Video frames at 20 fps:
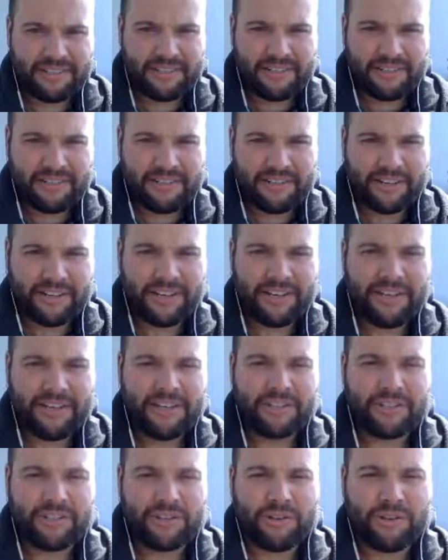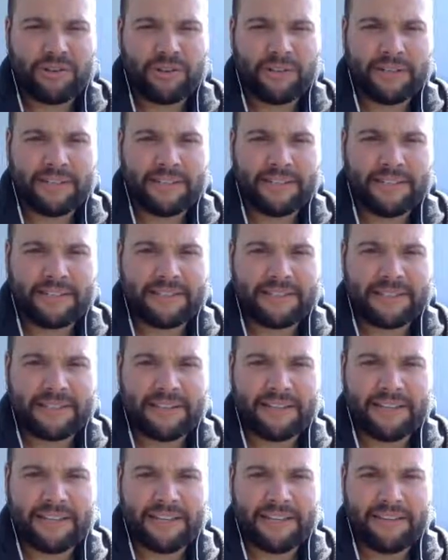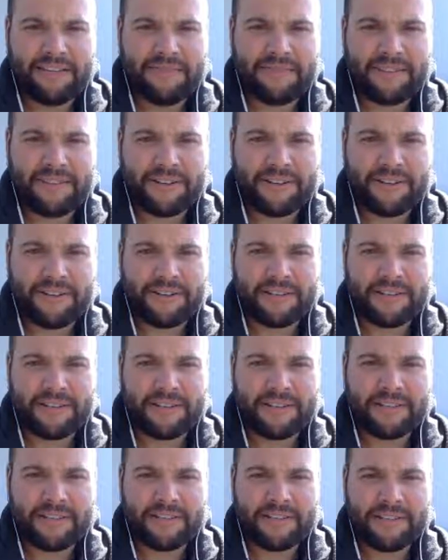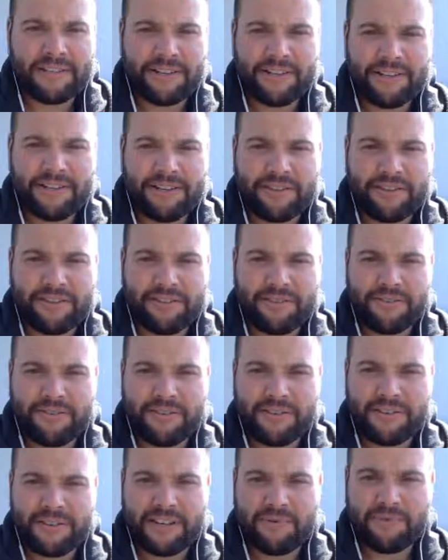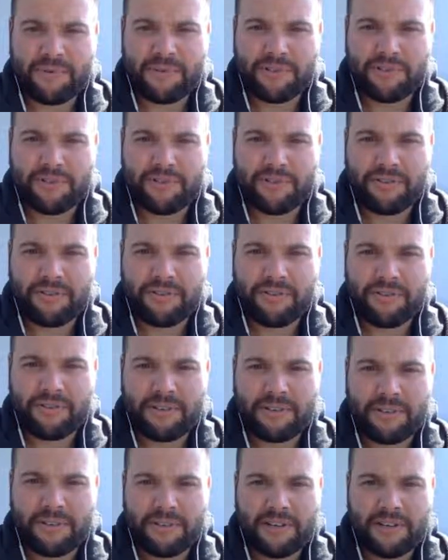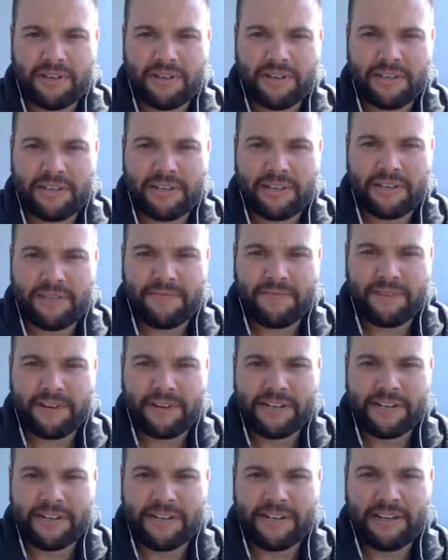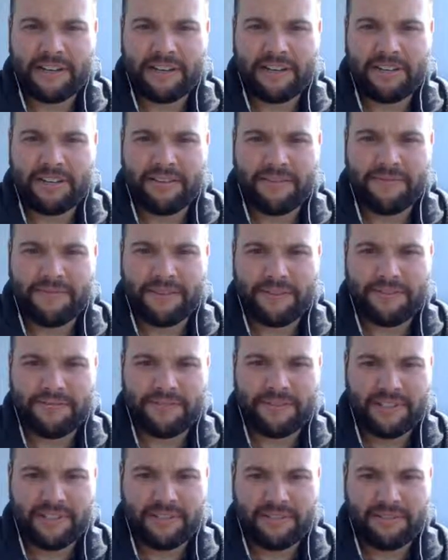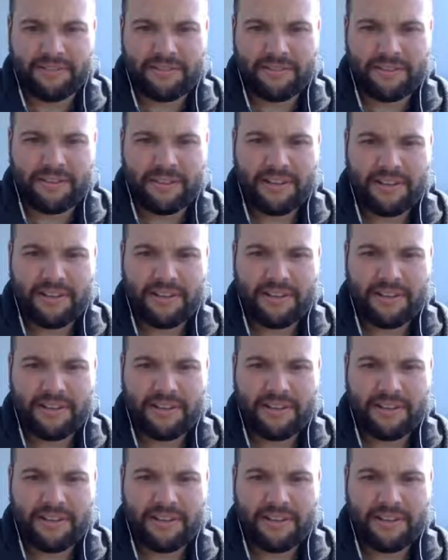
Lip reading: Okay, so let's leave on Sunday the 3rd and return on Friday the 15th.